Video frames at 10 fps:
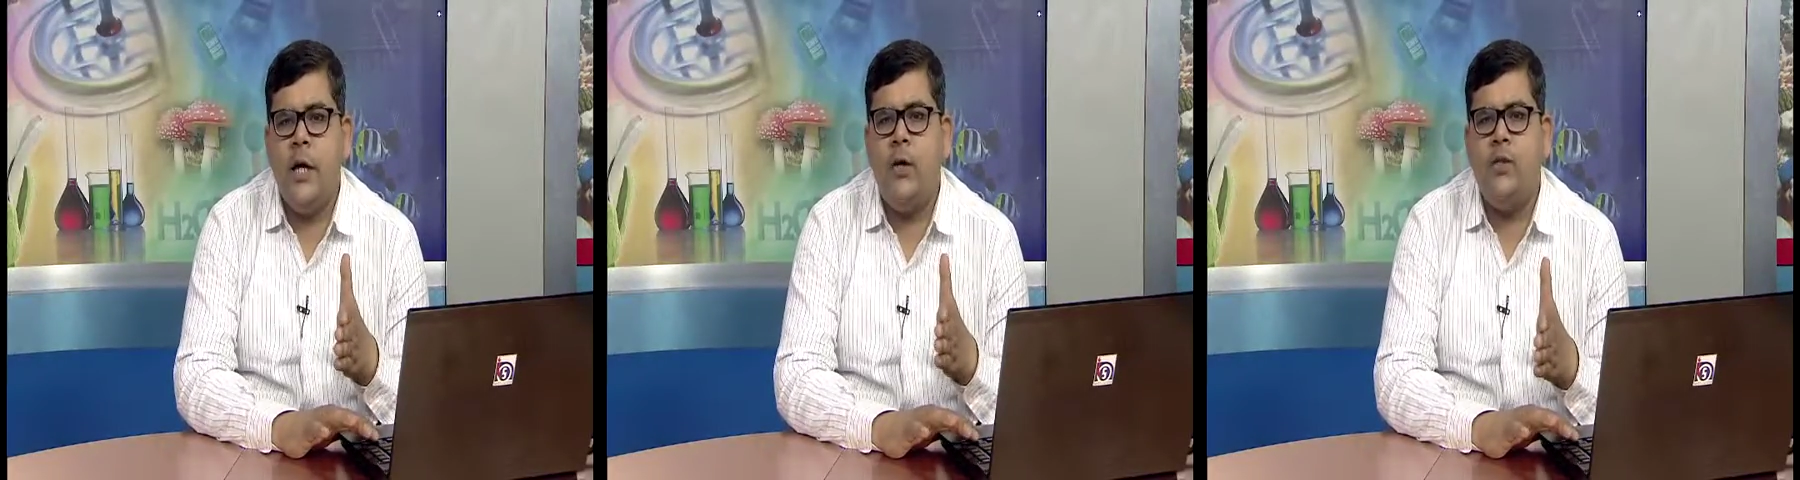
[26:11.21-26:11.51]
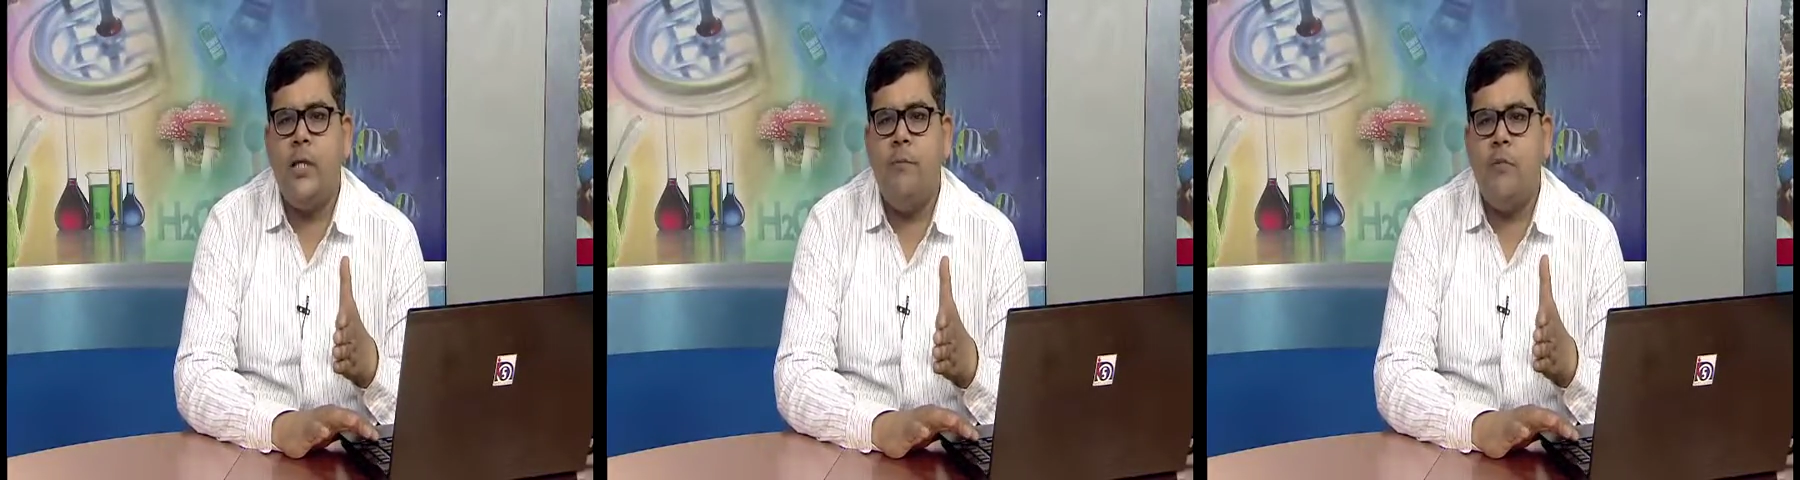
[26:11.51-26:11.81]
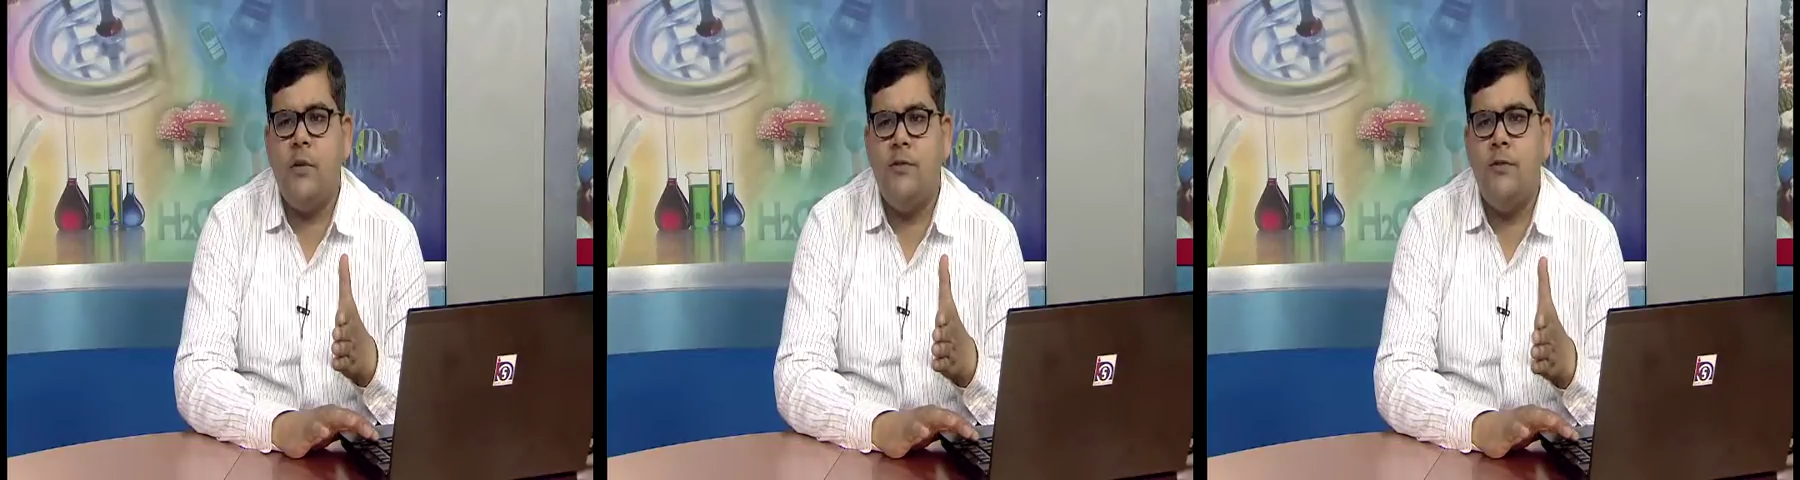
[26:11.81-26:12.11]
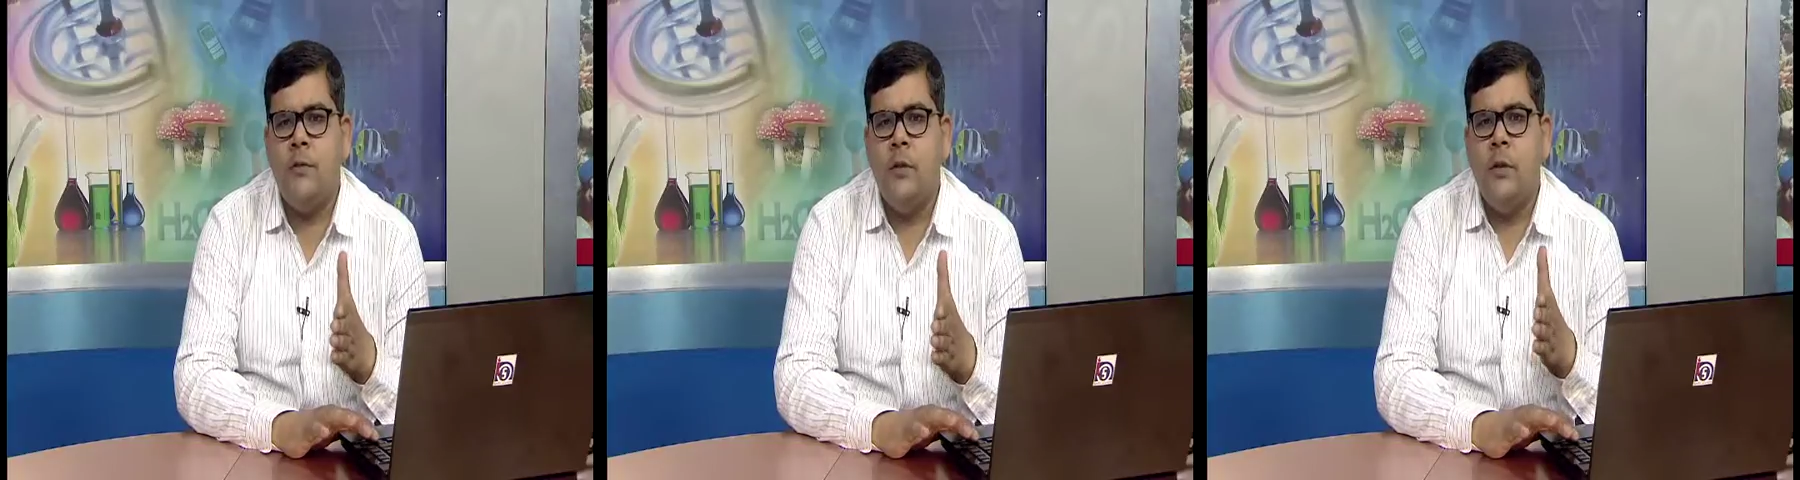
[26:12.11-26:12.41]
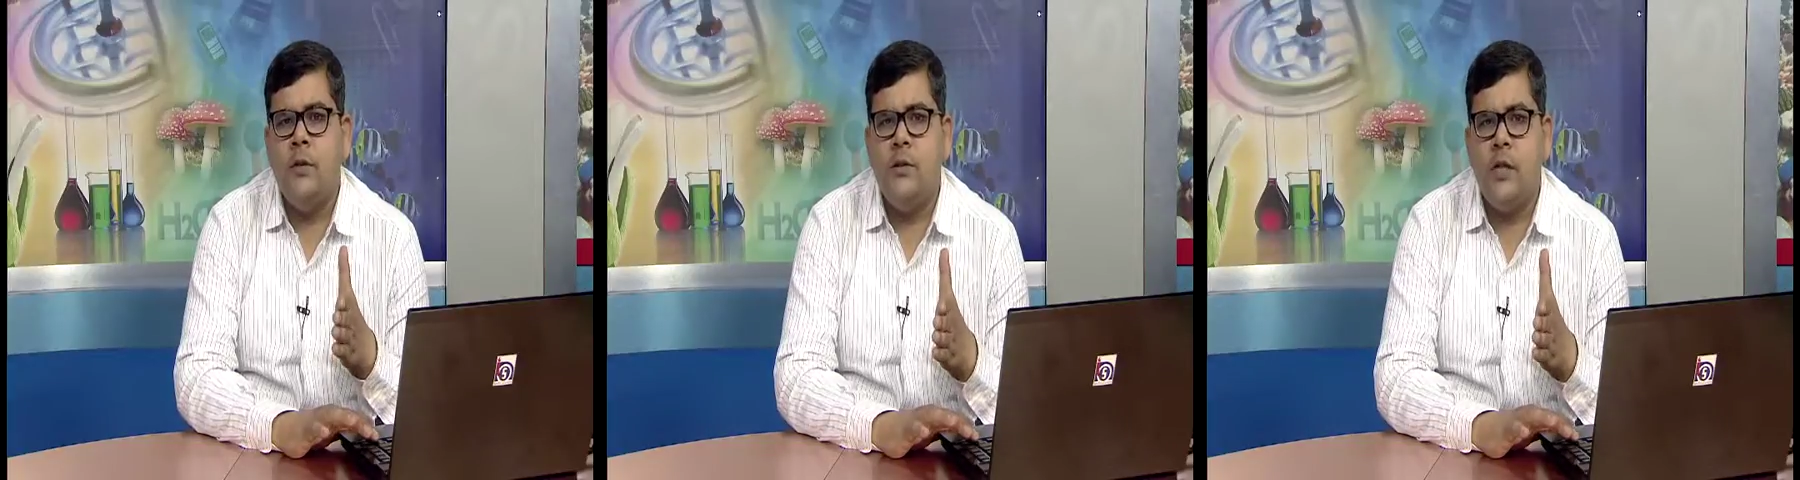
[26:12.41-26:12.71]
concept of
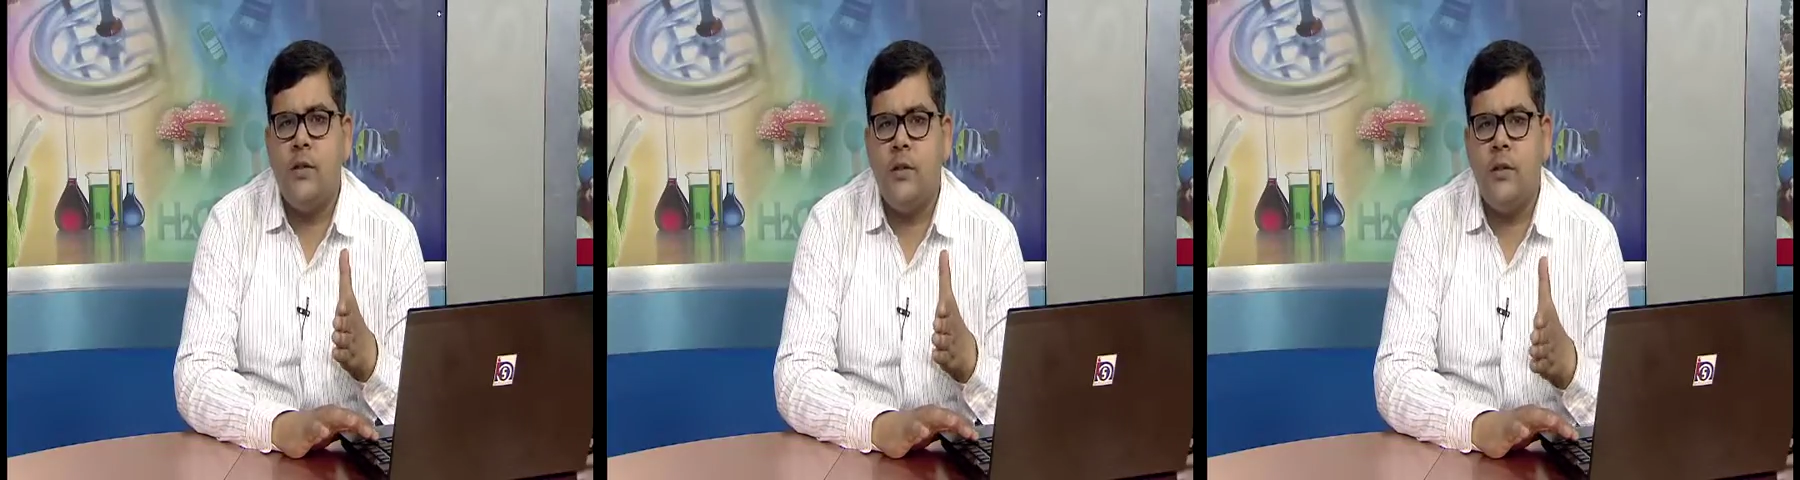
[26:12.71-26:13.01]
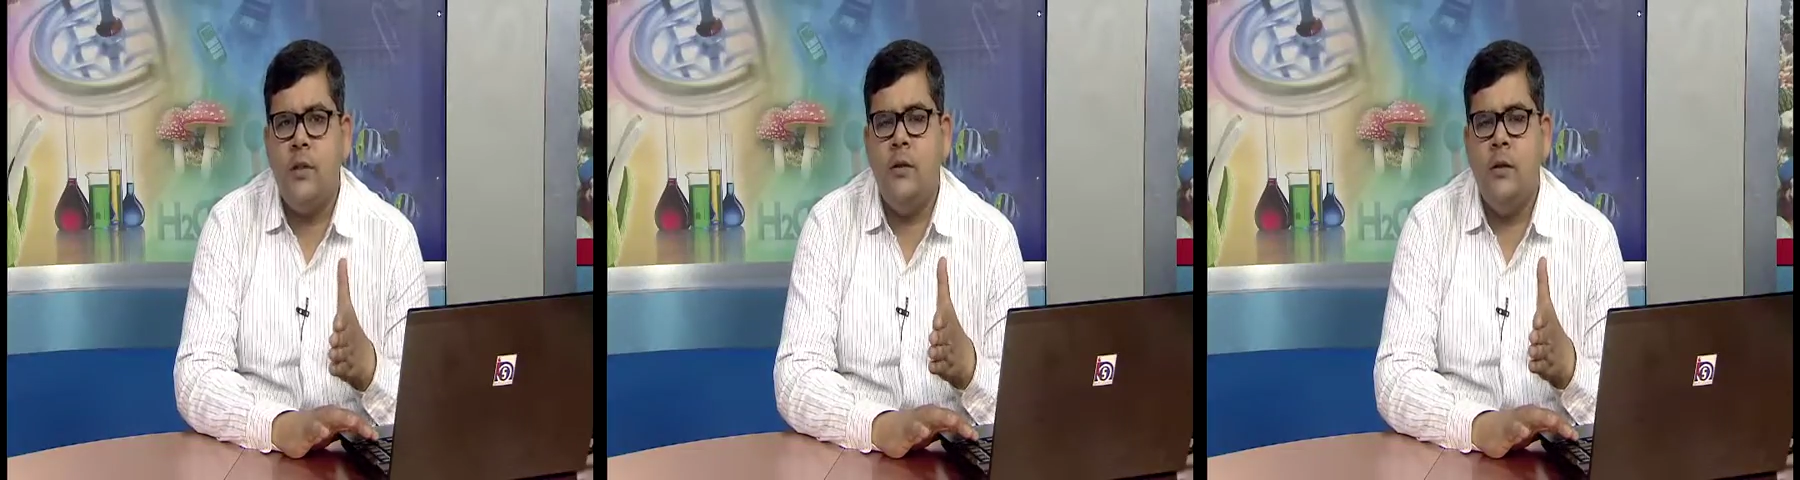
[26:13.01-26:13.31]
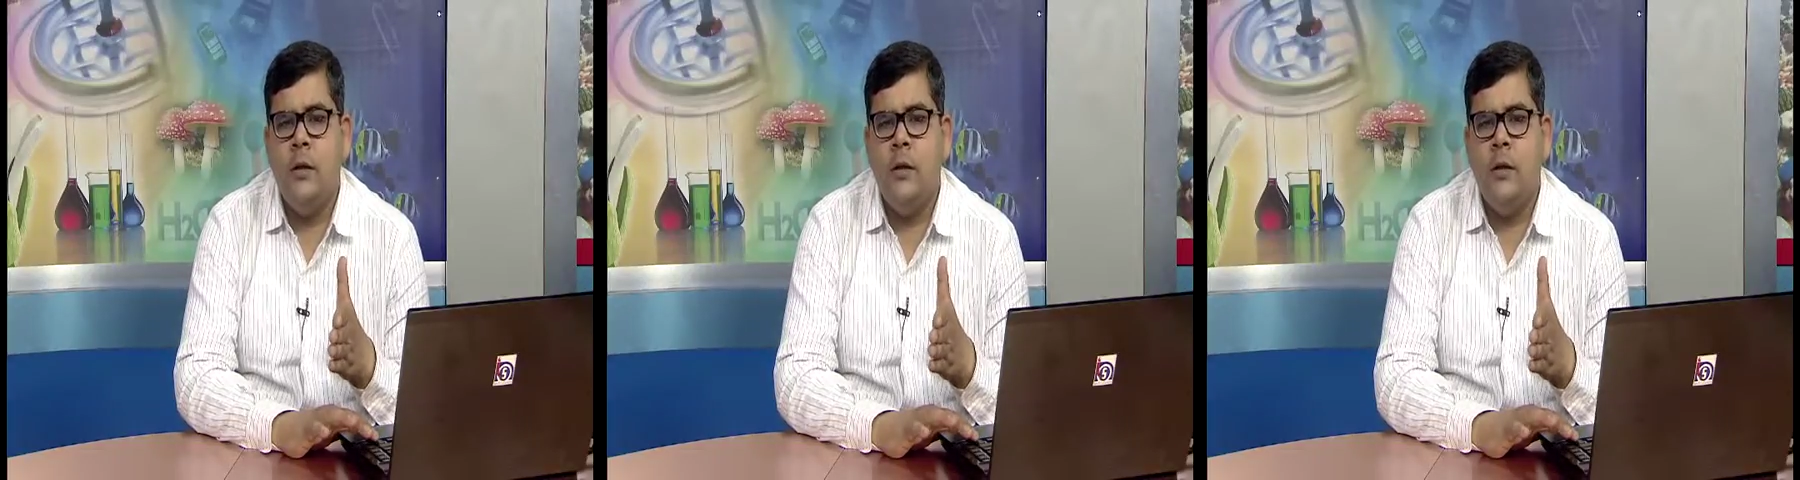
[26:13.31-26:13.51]
succession